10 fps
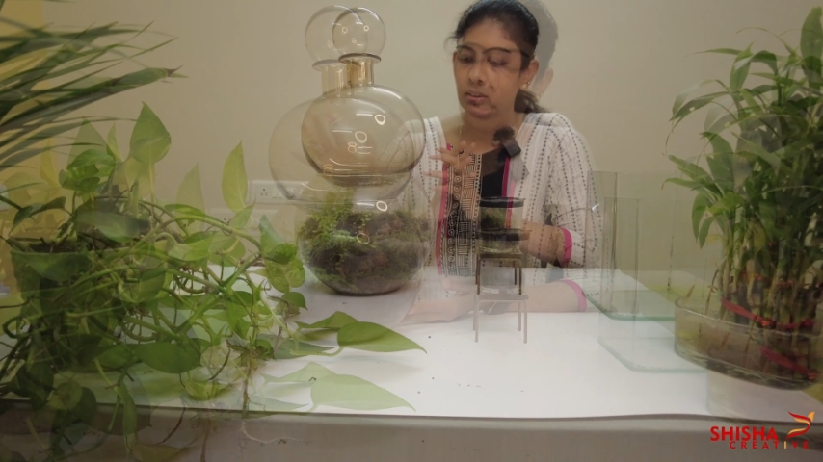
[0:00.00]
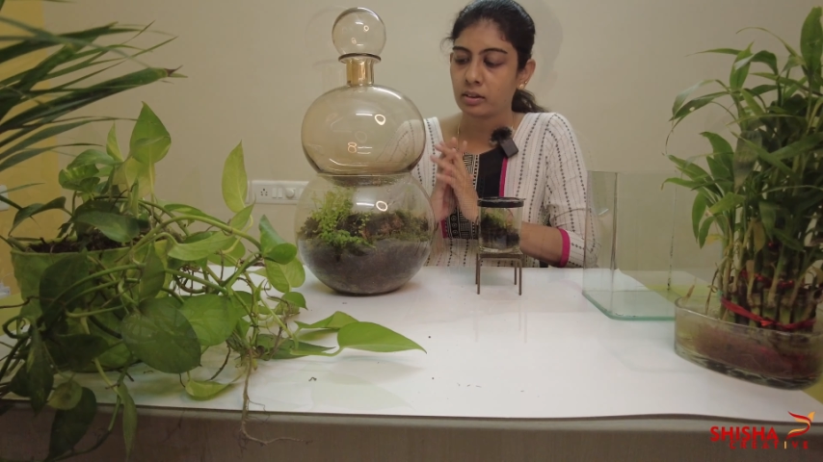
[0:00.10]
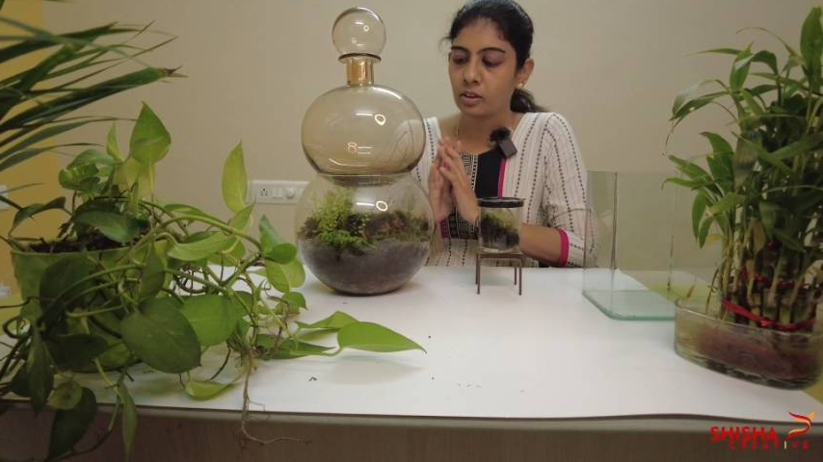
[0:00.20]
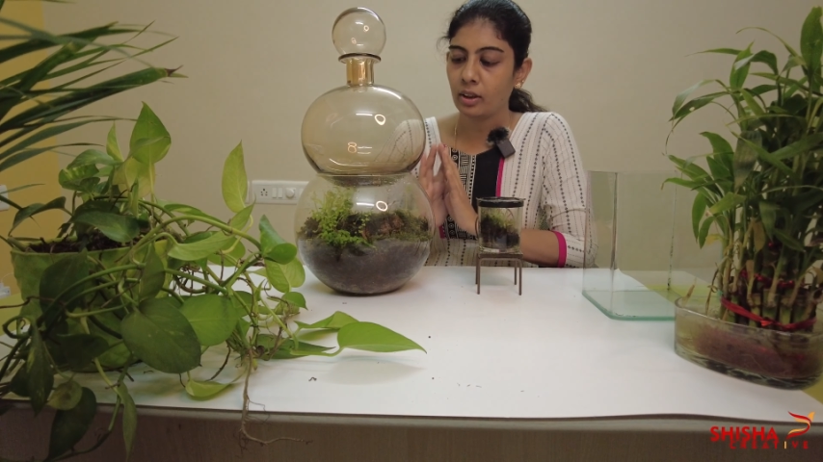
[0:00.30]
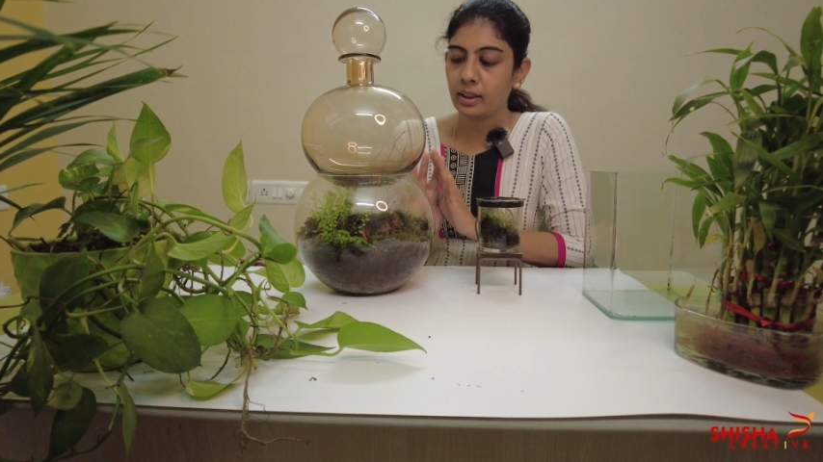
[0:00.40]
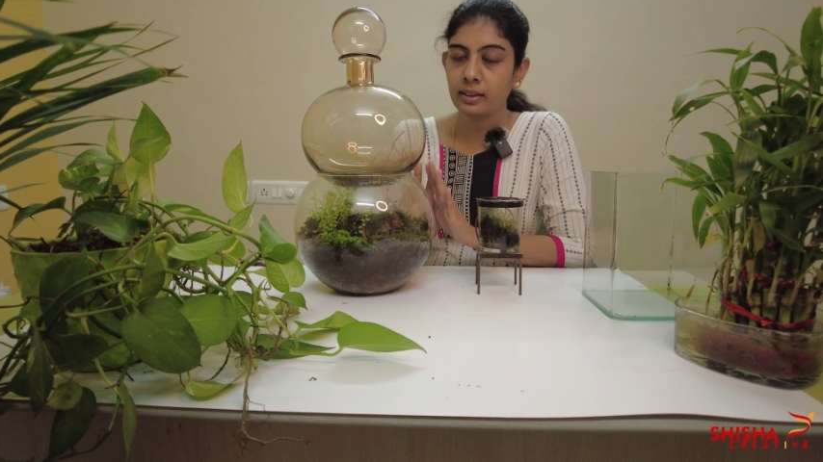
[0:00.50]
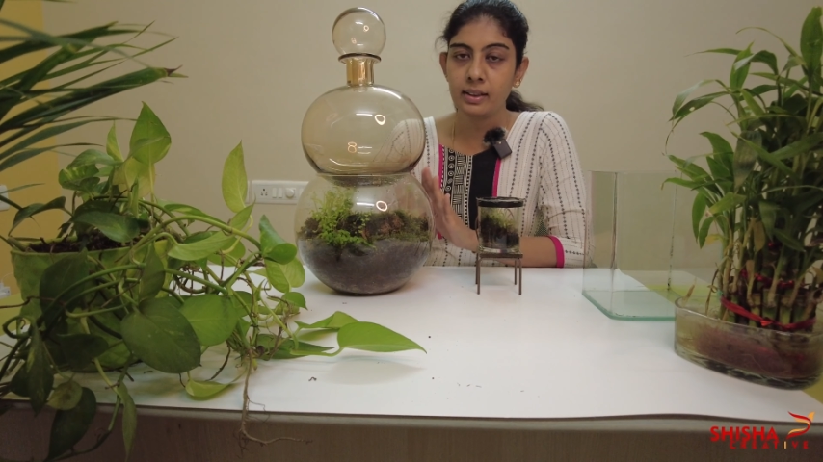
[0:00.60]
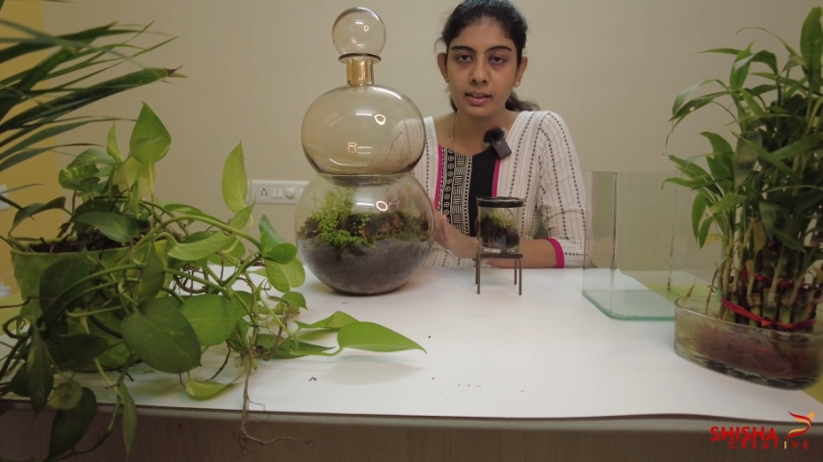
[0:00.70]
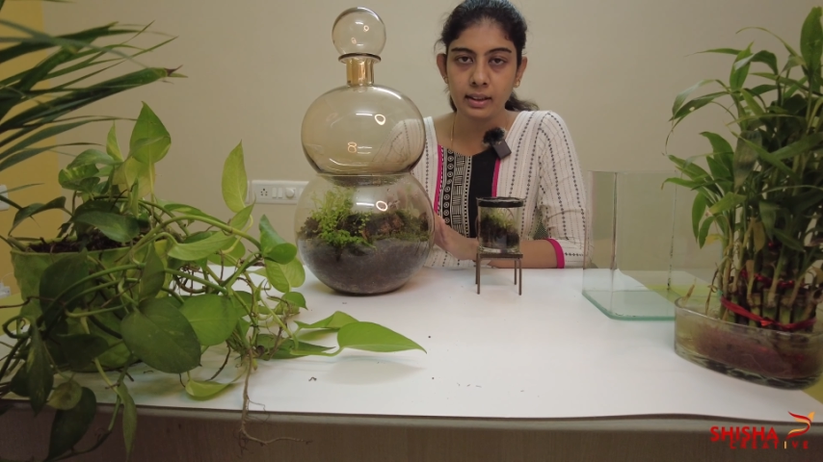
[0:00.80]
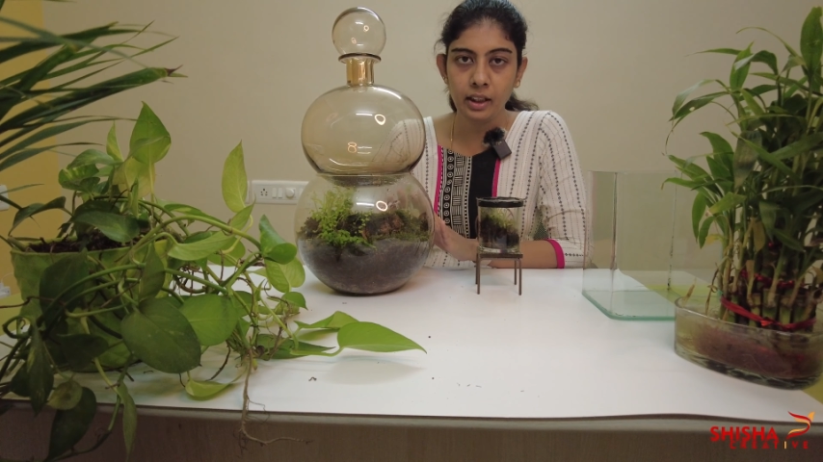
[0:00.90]
So in
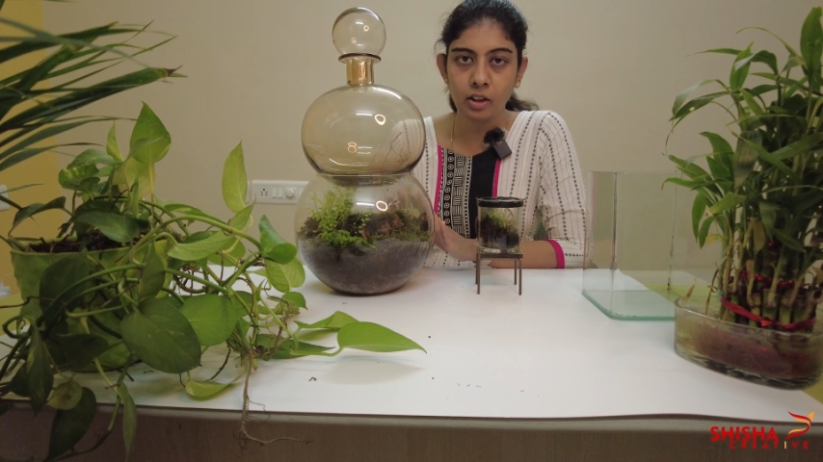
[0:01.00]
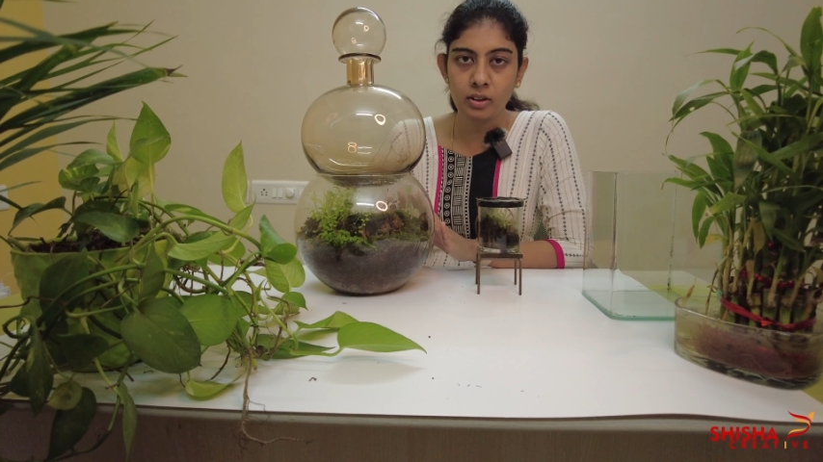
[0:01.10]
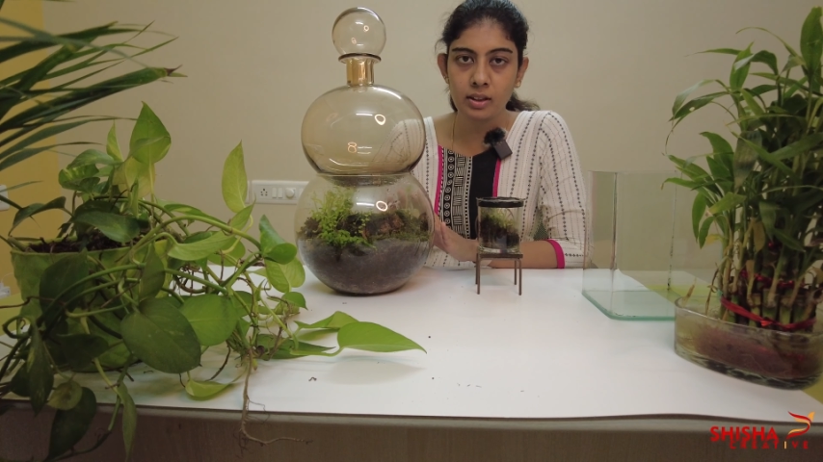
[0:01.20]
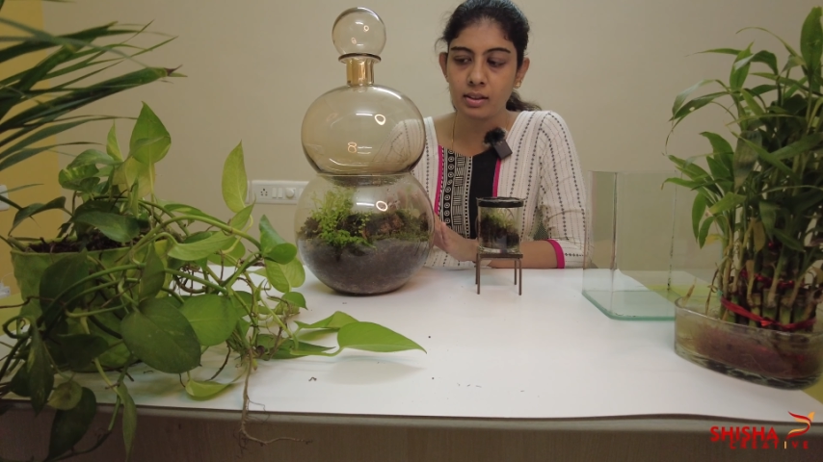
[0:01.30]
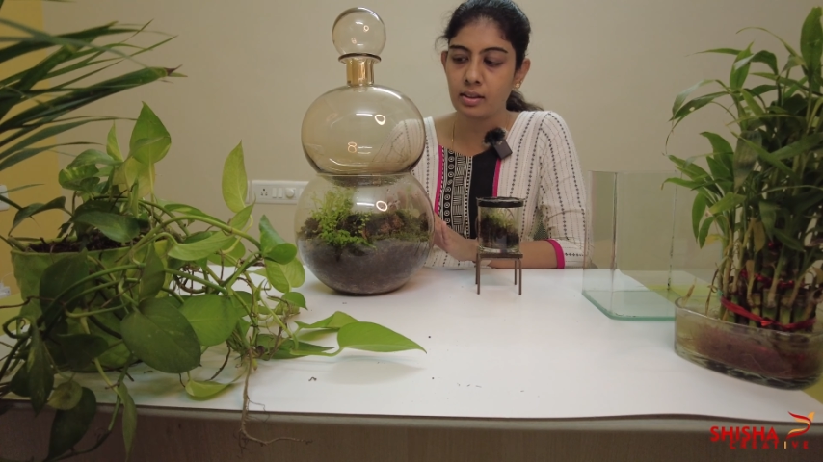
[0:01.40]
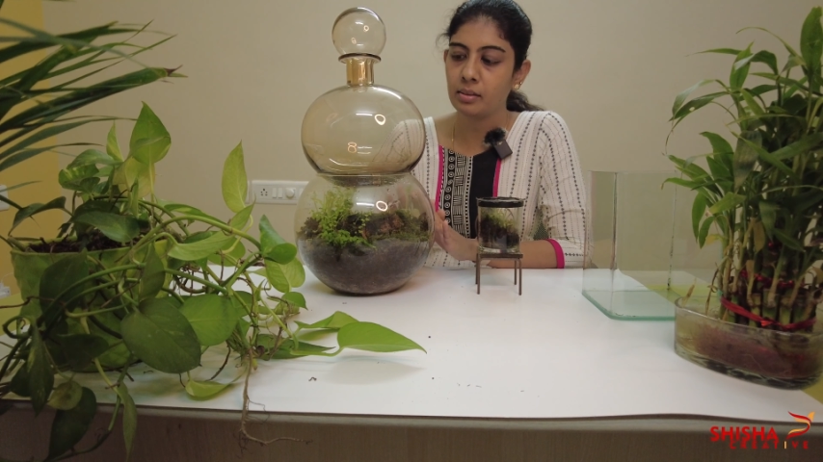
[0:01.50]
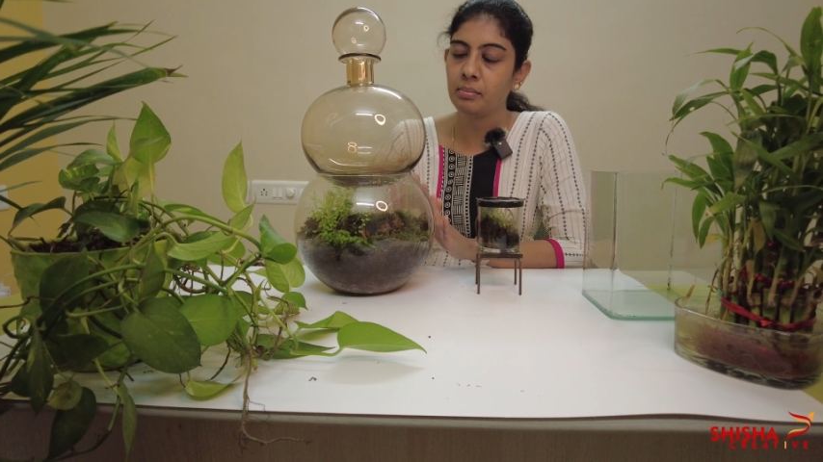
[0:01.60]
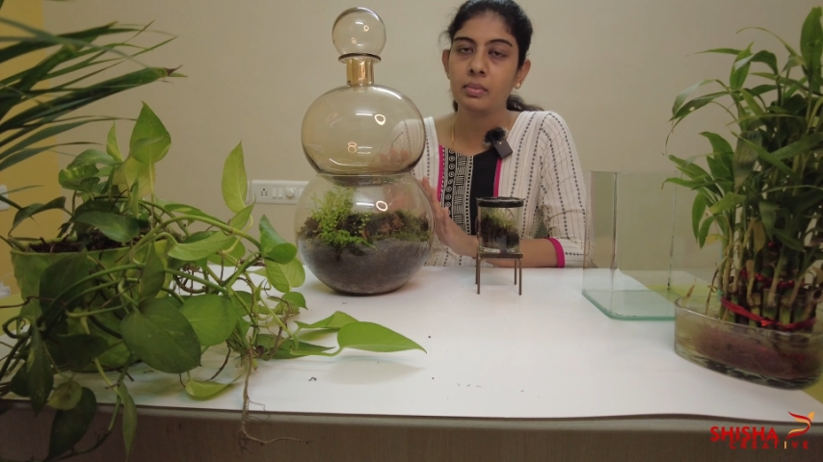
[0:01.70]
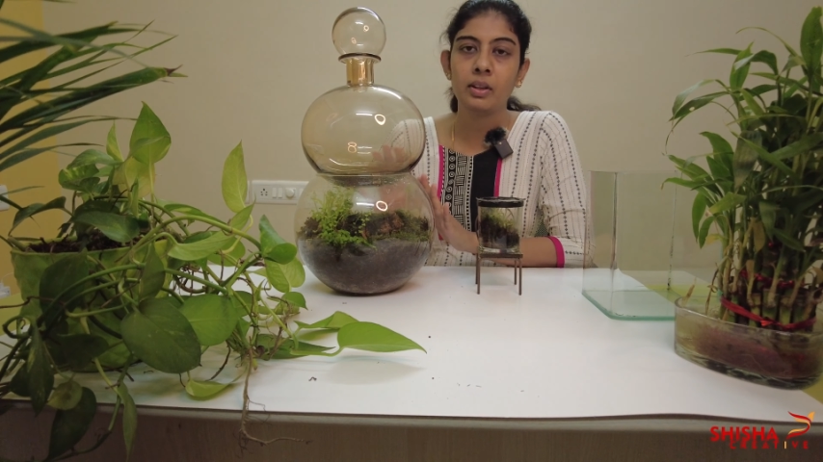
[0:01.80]
this ecosystem,